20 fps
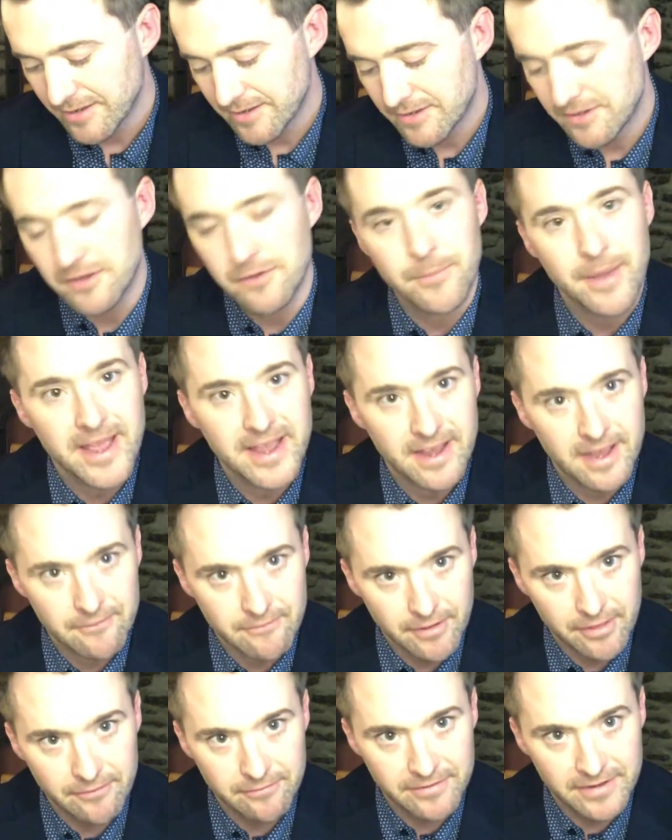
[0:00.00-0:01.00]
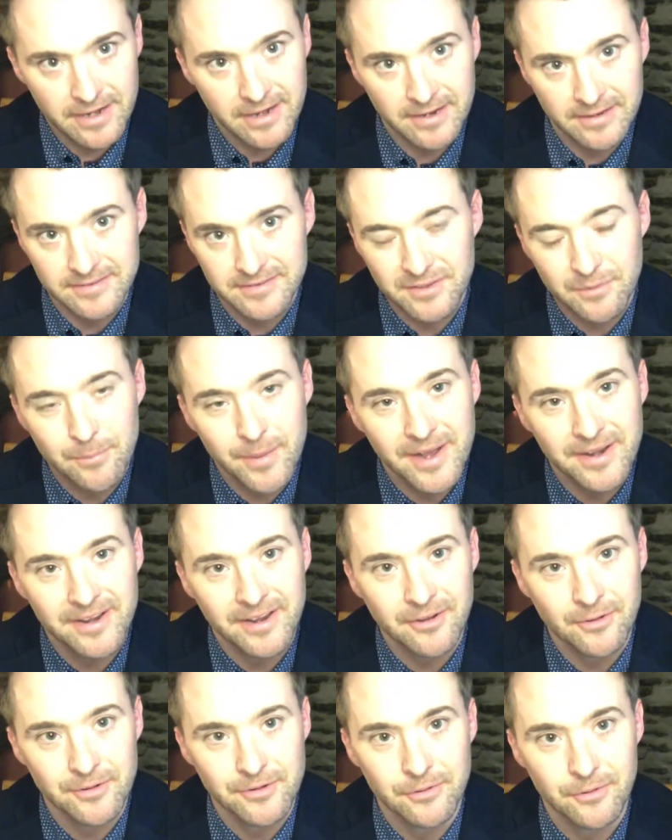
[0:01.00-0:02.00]
You may have other feelings depending
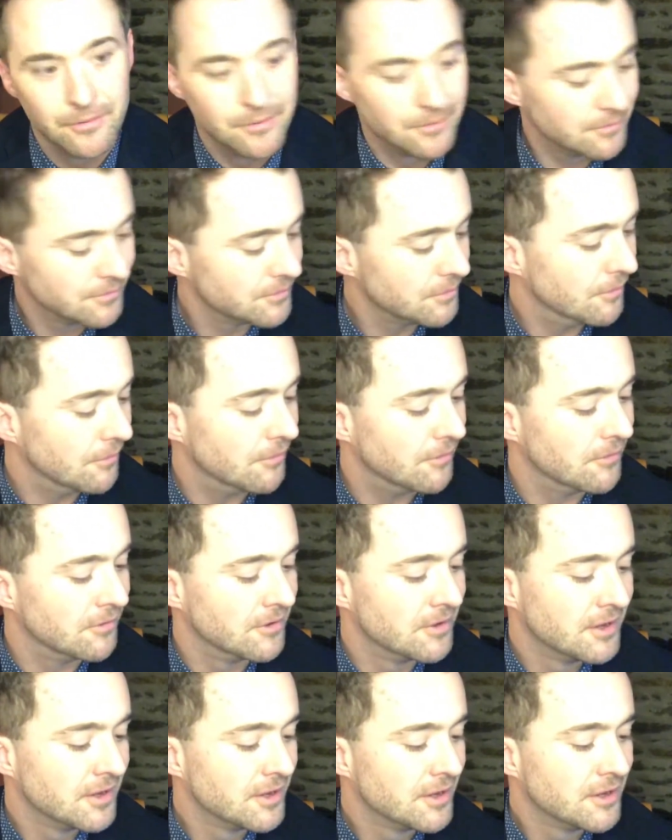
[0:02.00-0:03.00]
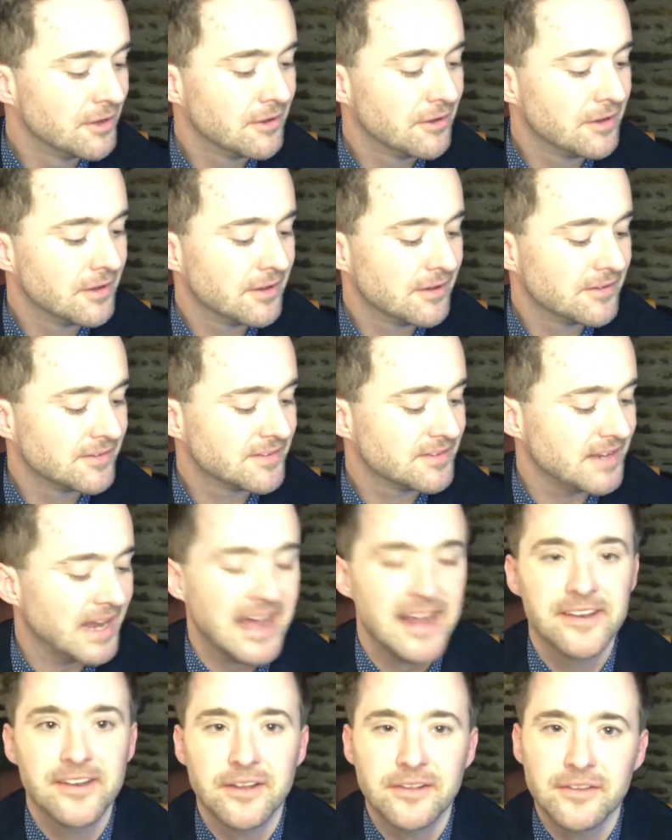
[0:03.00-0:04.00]
on your, your
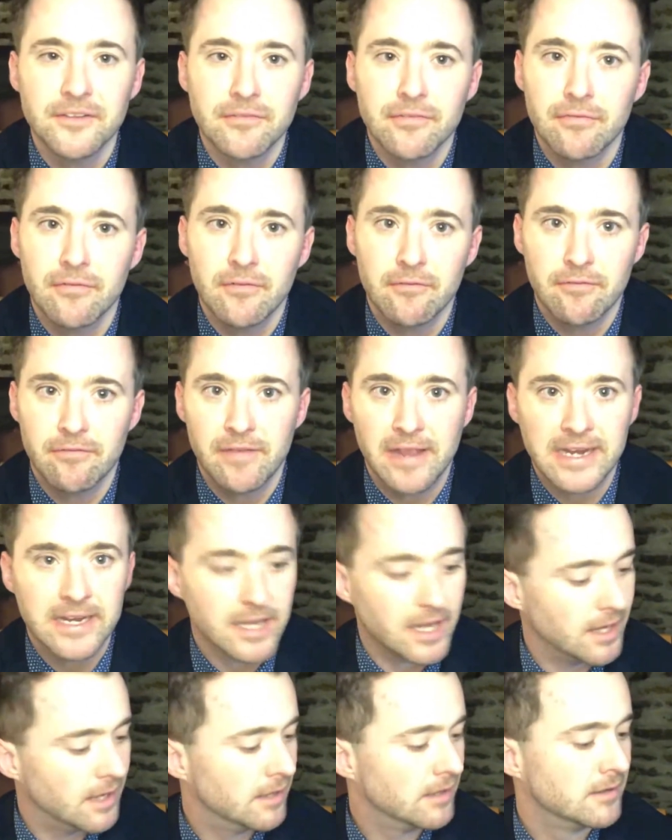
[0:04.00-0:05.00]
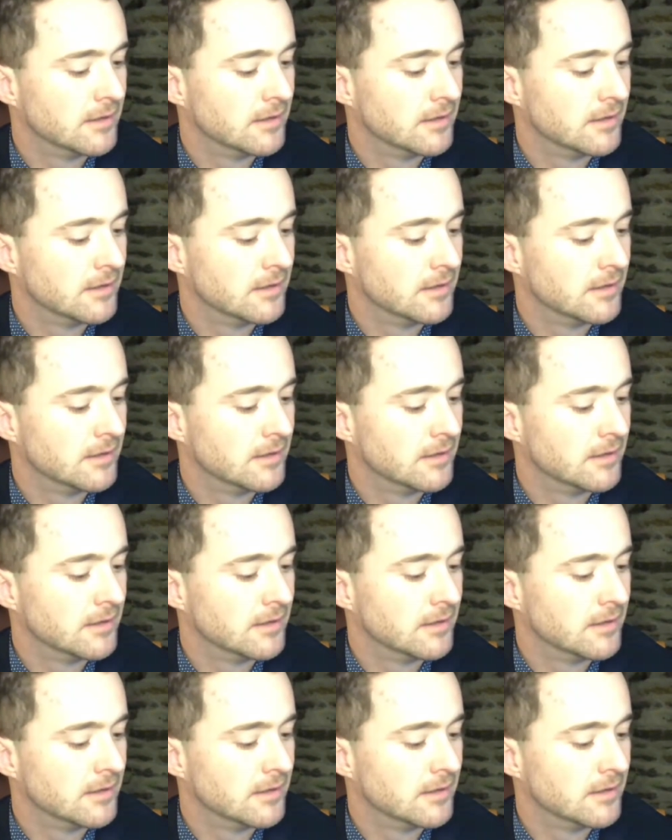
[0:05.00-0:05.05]
standards of finger